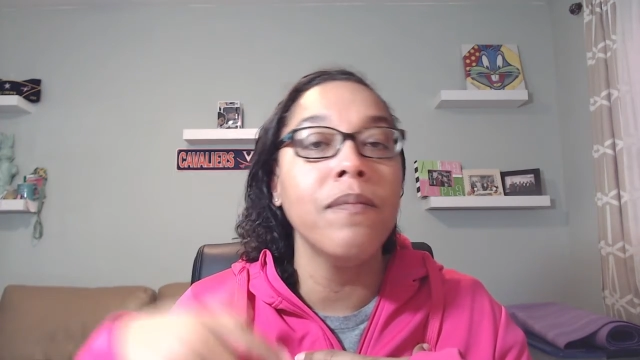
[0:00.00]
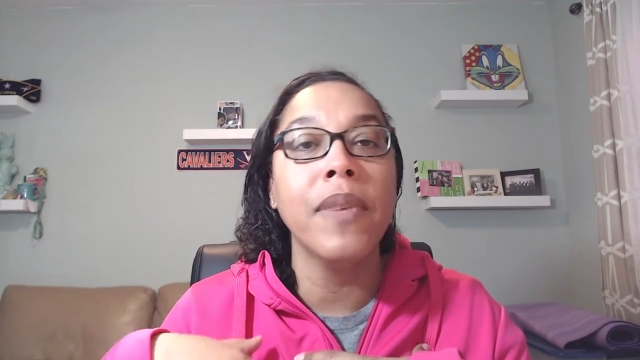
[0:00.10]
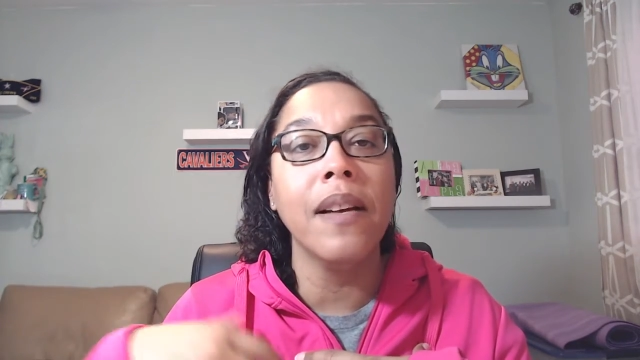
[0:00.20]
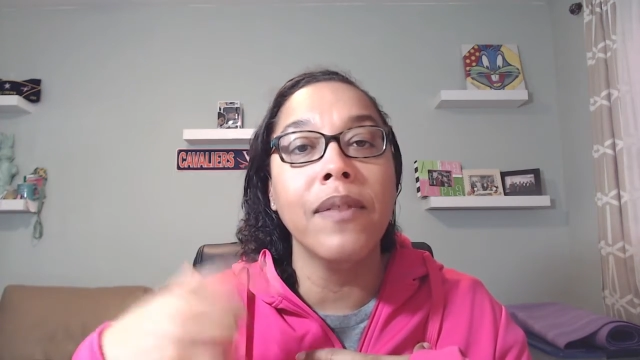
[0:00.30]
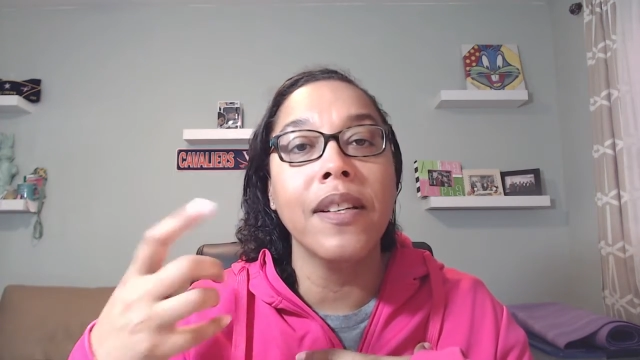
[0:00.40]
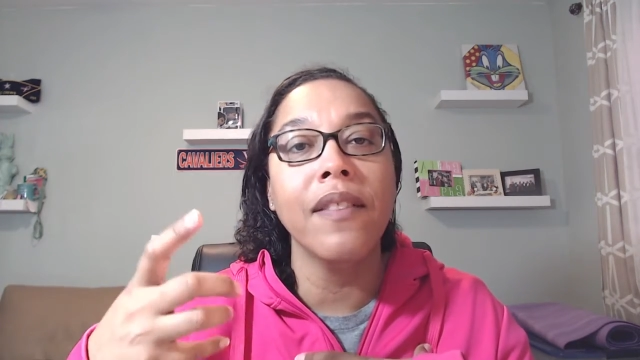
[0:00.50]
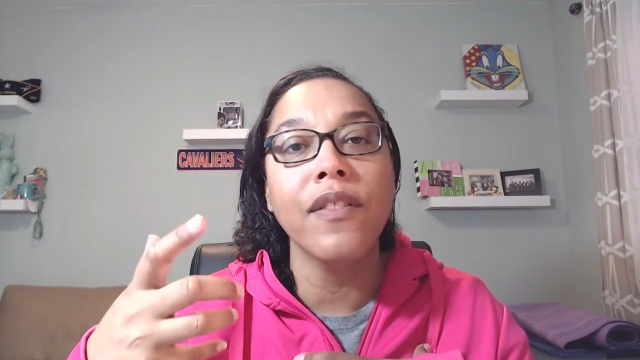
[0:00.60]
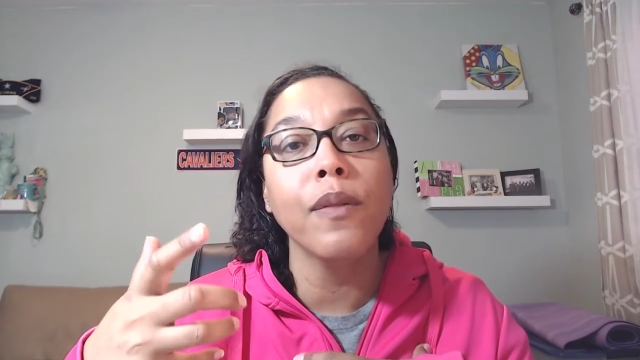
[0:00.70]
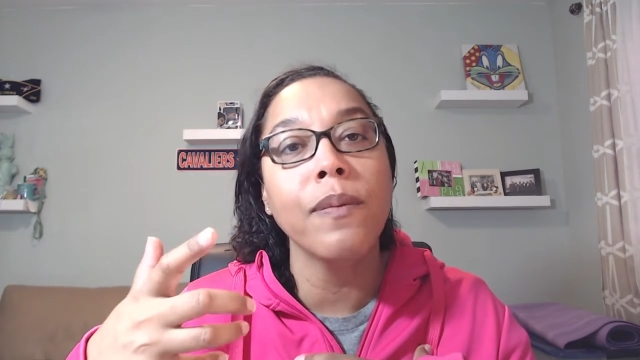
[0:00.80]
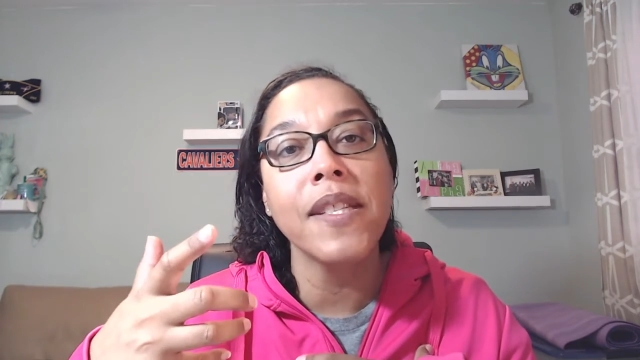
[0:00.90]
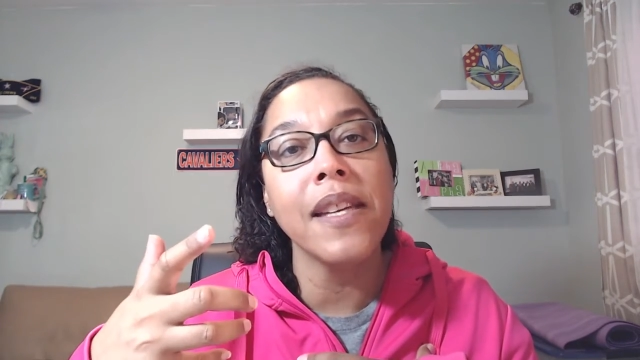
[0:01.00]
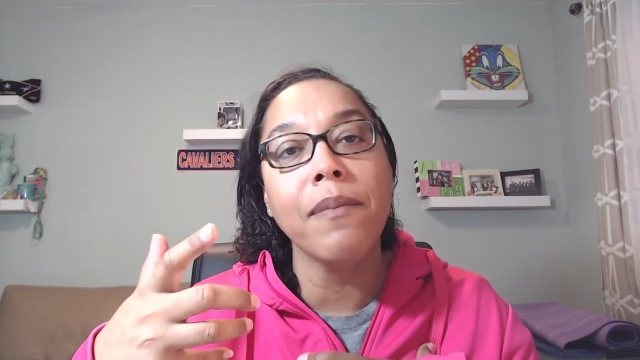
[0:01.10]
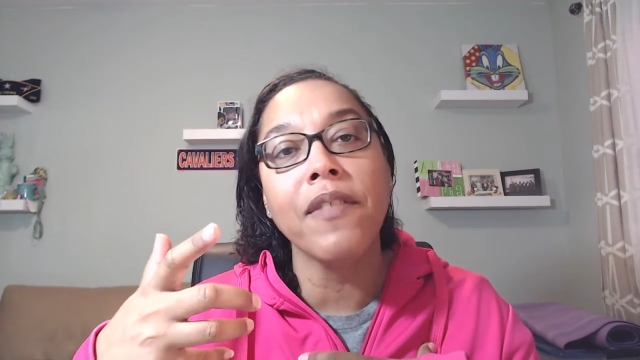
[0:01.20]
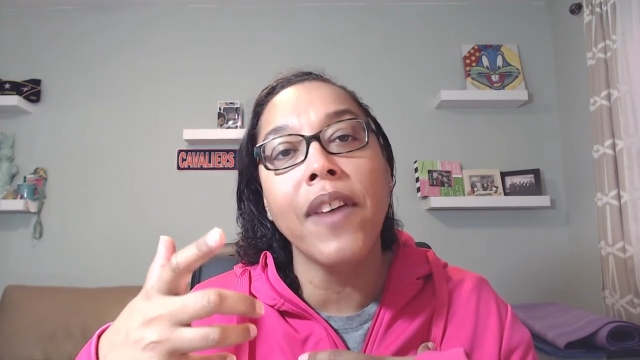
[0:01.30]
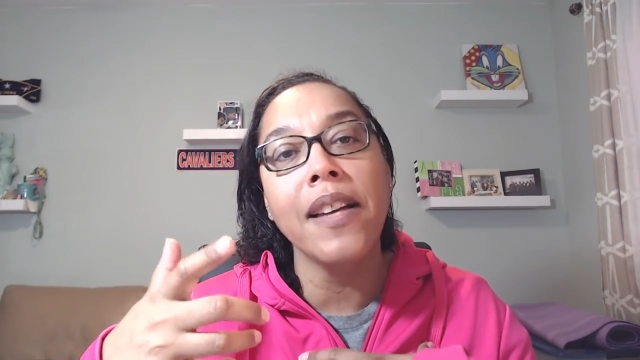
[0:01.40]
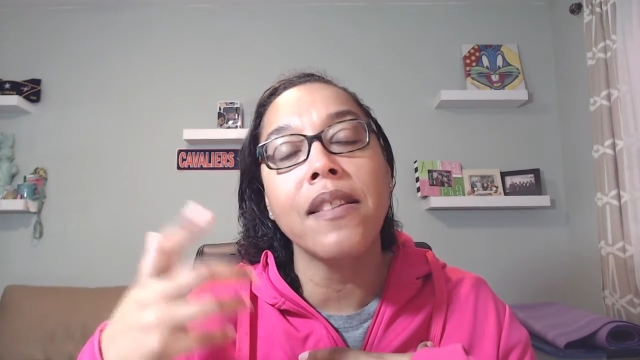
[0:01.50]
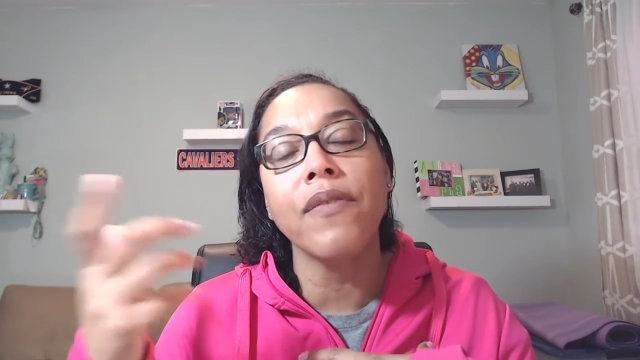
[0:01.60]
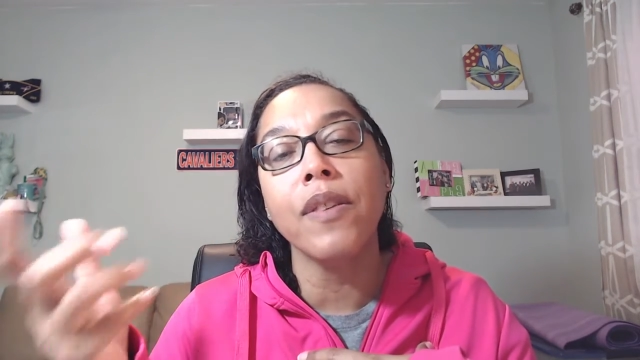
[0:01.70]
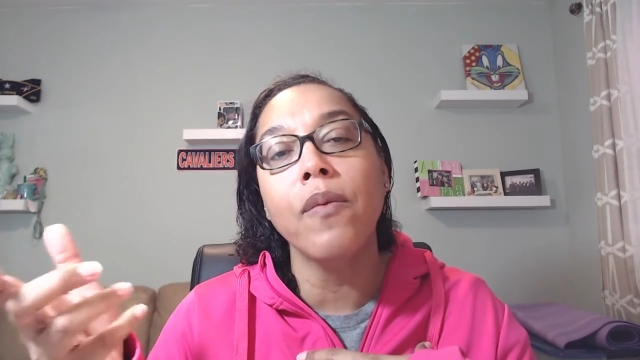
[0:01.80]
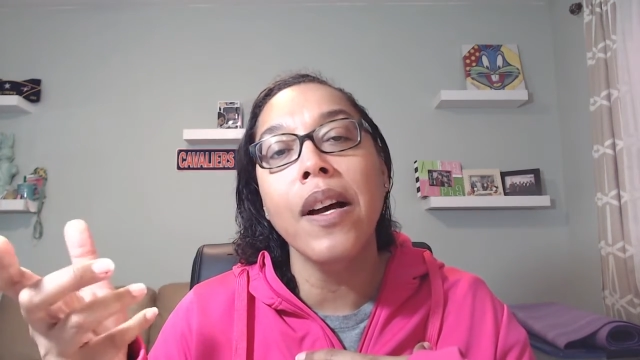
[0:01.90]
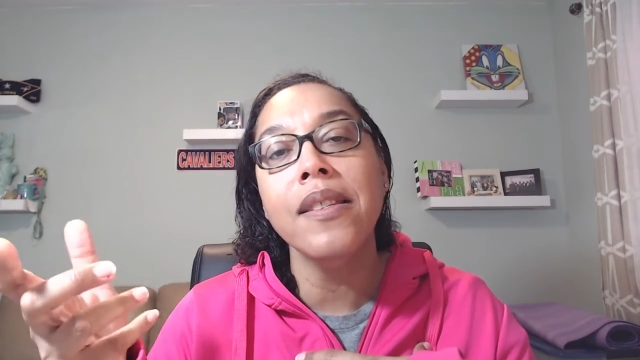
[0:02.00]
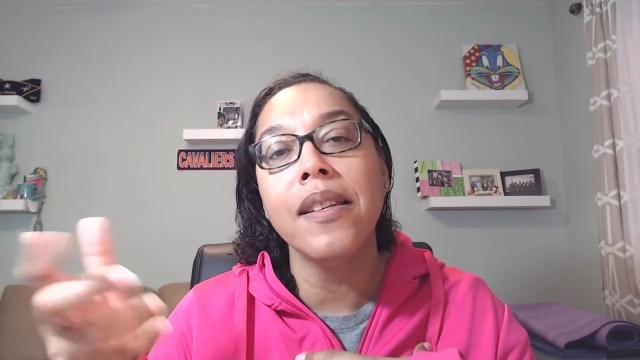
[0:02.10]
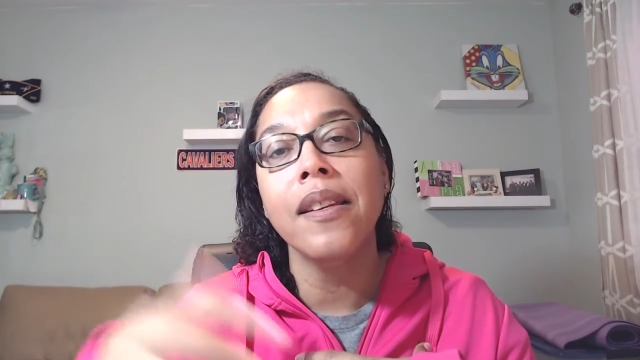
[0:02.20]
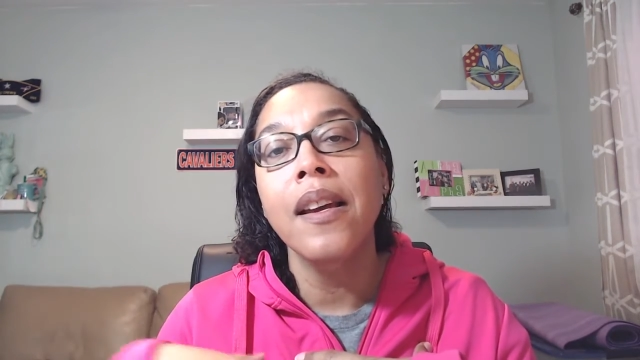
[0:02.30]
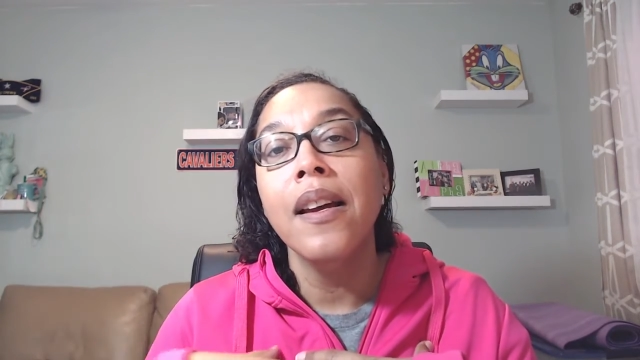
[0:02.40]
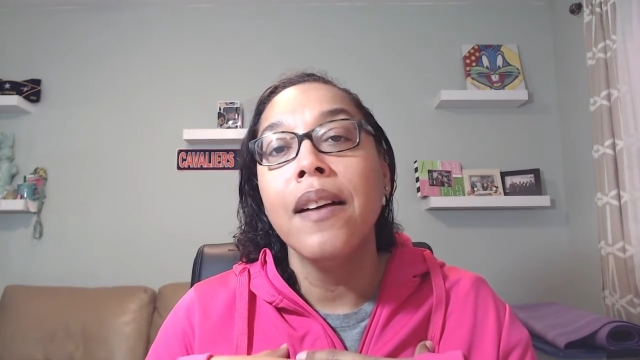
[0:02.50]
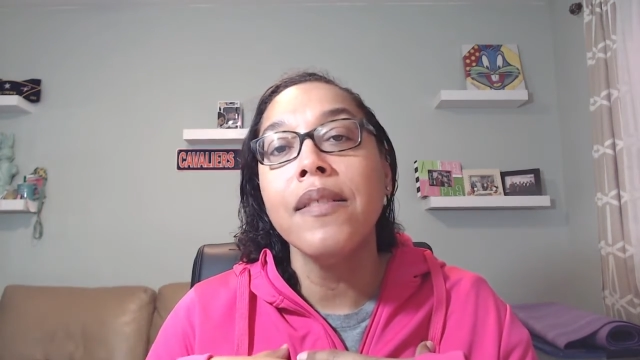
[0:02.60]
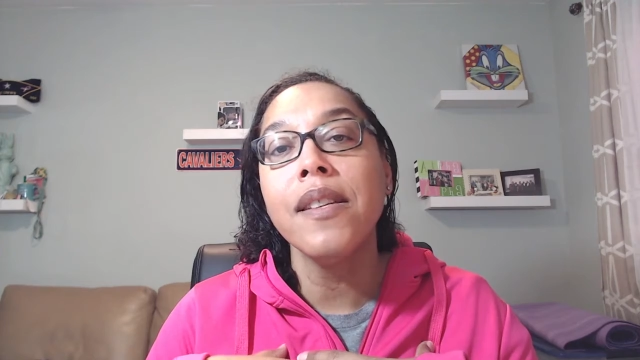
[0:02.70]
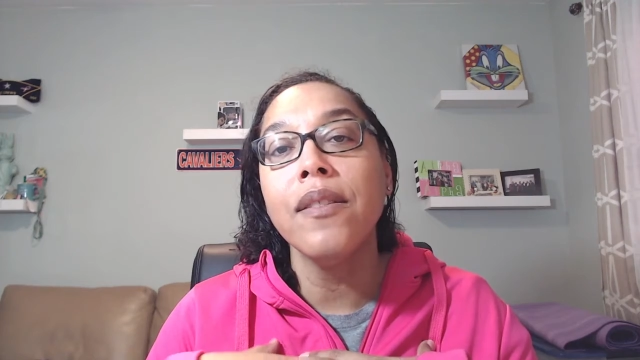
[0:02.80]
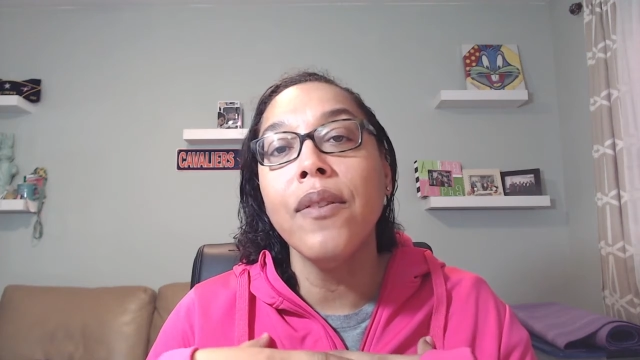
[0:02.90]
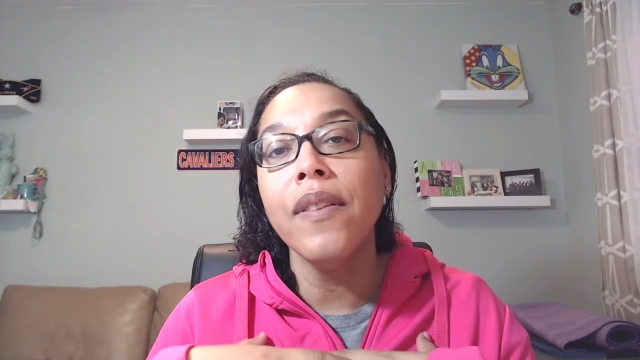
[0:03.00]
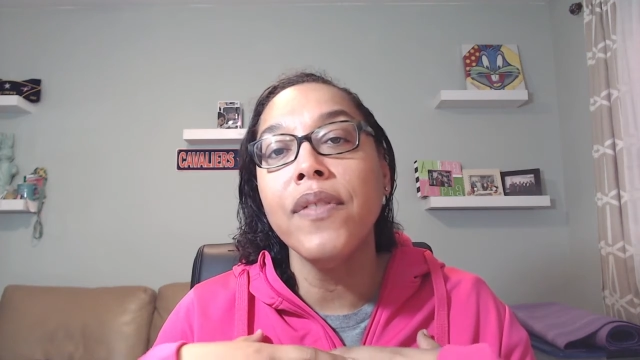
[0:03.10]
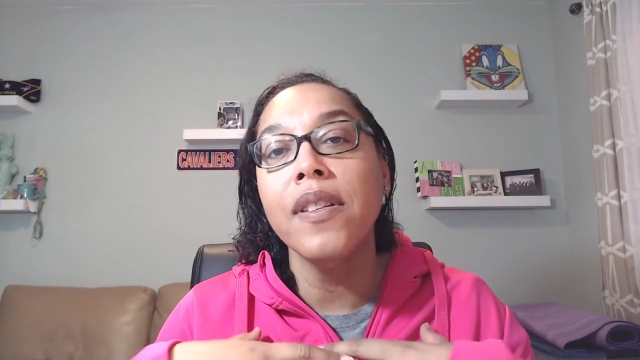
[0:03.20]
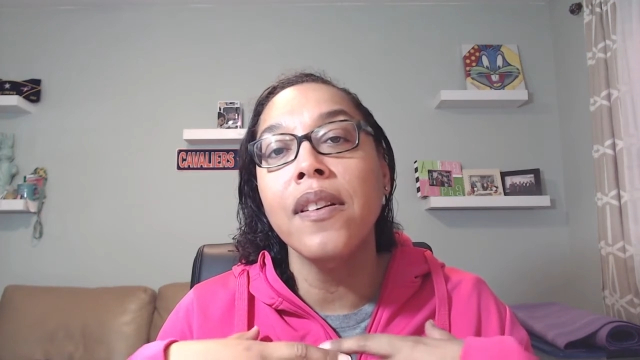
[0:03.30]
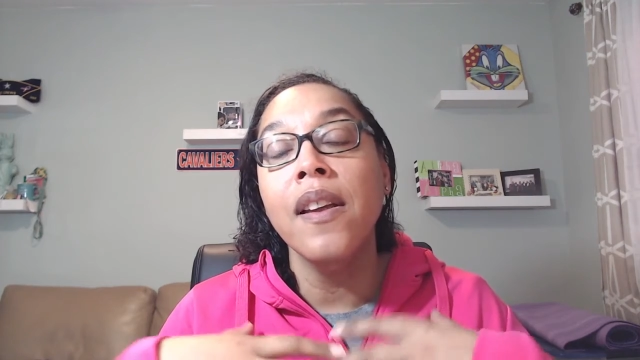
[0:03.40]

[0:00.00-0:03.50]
but I would have given him the same advice if he wasn't. I was like, you have to